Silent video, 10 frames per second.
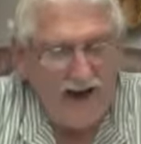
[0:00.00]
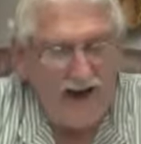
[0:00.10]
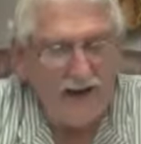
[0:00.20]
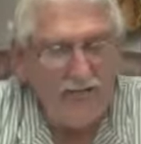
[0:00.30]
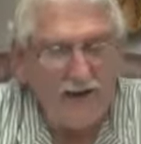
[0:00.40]
I
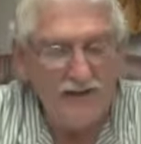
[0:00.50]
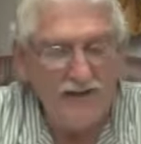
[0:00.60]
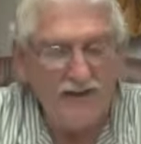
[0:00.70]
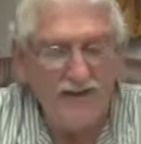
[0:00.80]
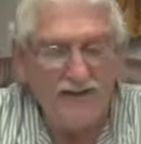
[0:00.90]
have managed
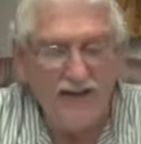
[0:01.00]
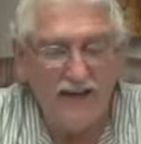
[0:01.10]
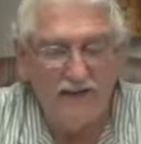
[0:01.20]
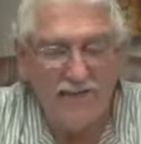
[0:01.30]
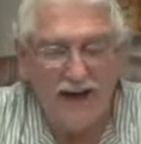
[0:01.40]
to get
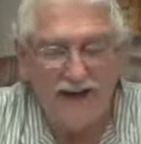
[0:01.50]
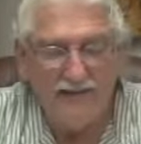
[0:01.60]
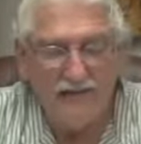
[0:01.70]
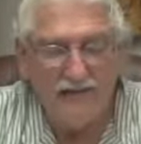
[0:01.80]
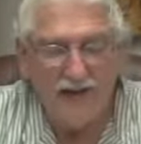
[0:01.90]
uh,
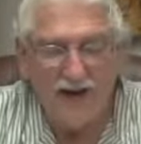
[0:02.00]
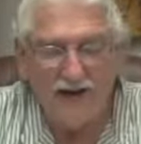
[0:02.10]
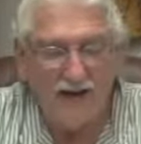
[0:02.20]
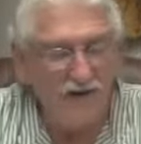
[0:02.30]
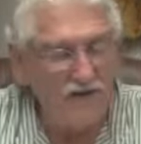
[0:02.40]
mine, the
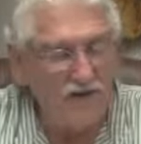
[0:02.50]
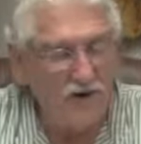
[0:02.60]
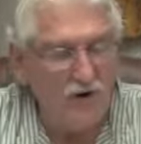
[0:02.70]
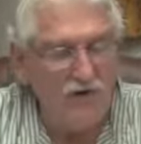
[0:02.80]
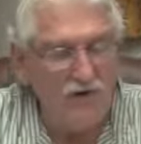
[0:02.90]
majority, under
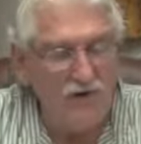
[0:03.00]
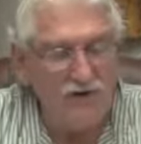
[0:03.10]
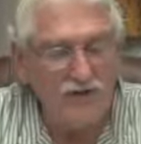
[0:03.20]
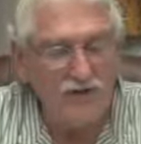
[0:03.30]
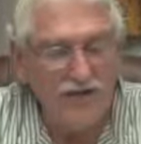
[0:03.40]
control
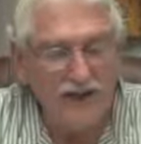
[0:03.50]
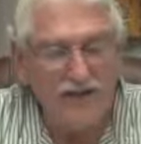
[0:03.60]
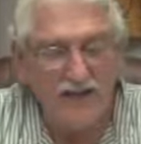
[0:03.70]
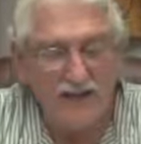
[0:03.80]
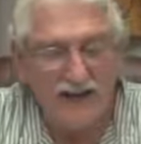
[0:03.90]
through juice
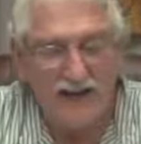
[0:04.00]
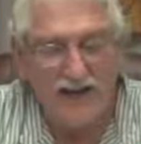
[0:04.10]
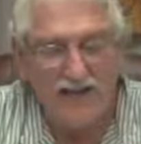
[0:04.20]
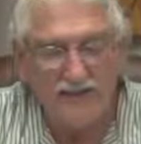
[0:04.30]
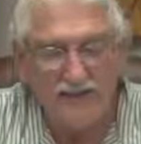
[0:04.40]
fasting,
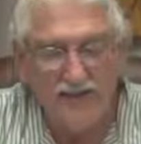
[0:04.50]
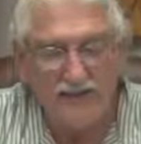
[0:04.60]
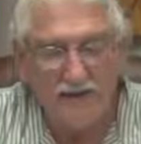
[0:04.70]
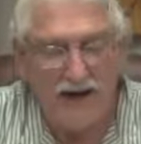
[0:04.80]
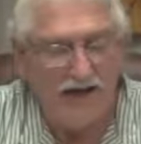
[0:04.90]
colonics, and
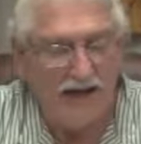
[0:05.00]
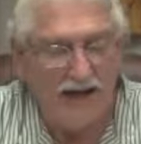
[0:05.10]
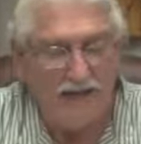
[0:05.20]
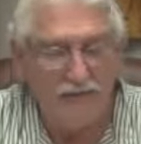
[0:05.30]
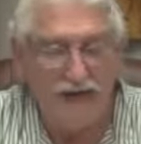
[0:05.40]
changing my
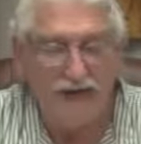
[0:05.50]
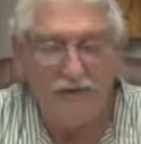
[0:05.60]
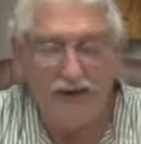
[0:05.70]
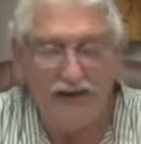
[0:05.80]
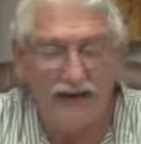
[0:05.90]
diet, but
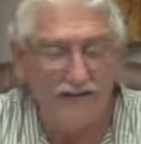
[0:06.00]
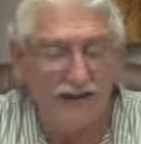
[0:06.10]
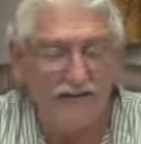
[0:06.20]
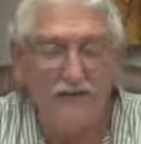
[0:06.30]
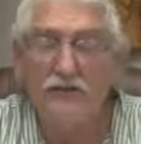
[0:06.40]
everybody else
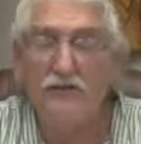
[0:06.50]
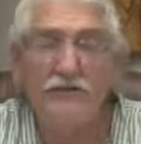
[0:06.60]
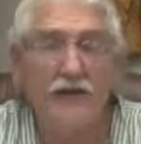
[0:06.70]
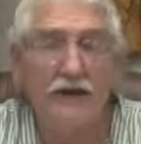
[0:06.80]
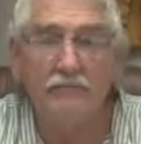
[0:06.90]
has to do
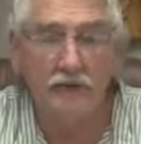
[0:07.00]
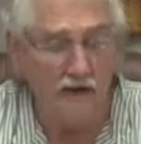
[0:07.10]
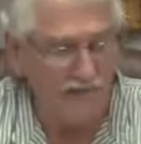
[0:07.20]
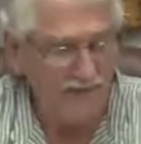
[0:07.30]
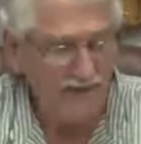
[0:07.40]
the same,
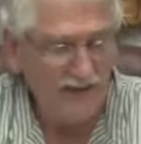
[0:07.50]
man.